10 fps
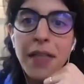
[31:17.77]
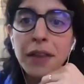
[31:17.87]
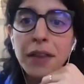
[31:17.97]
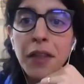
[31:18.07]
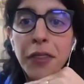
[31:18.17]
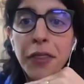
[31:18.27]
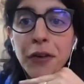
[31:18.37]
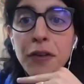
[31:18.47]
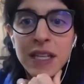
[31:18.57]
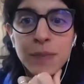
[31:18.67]
And then the third
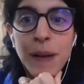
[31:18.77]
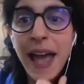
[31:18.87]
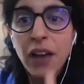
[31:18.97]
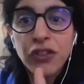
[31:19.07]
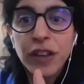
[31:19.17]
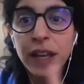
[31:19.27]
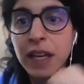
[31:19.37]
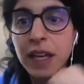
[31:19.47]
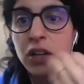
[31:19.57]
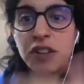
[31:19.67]
thing is by actually
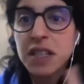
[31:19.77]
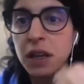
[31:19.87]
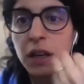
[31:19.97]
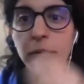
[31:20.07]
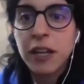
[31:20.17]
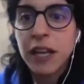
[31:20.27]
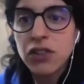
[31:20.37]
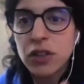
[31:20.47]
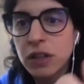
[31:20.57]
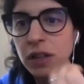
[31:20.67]
like increasing the
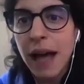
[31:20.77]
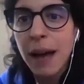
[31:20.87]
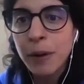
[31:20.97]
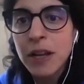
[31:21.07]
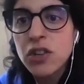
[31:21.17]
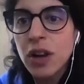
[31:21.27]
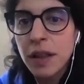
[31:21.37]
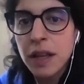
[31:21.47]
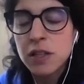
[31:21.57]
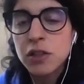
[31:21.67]
communication and collaboration
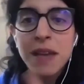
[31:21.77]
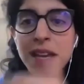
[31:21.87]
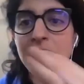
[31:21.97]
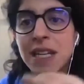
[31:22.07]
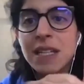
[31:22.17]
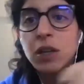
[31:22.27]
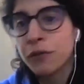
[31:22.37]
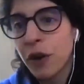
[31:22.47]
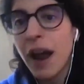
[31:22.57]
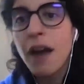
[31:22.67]
on this, you're making it easier
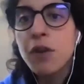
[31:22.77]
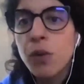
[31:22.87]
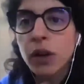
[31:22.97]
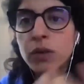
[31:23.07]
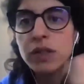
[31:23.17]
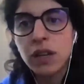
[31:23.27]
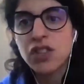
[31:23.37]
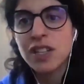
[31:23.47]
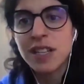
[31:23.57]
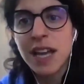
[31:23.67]
for everyone who's
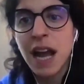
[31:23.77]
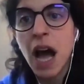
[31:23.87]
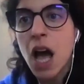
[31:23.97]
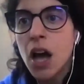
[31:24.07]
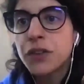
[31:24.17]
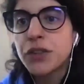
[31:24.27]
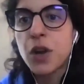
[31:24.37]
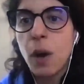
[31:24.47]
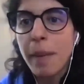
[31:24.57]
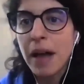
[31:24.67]
touching data to
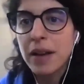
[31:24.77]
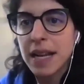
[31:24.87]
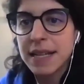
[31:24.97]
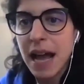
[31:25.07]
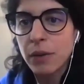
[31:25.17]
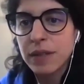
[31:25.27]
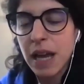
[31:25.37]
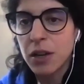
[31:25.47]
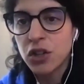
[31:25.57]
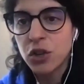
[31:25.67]
know about data
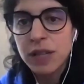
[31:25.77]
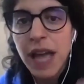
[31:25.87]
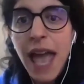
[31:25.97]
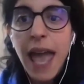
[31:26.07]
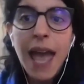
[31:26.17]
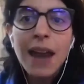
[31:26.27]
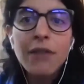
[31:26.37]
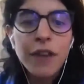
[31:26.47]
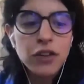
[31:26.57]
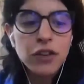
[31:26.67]
downtime issues and
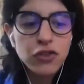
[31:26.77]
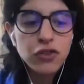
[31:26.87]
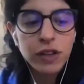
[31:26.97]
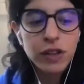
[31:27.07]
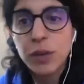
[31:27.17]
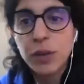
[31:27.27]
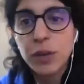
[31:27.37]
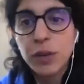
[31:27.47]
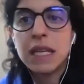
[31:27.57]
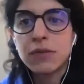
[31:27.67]
eventually actually
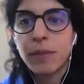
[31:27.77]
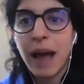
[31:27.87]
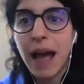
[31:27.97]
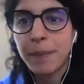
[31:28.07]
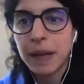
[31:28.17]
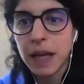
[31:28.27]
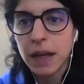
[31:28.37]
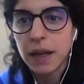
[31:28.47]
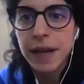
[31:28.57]
preventing these from happening.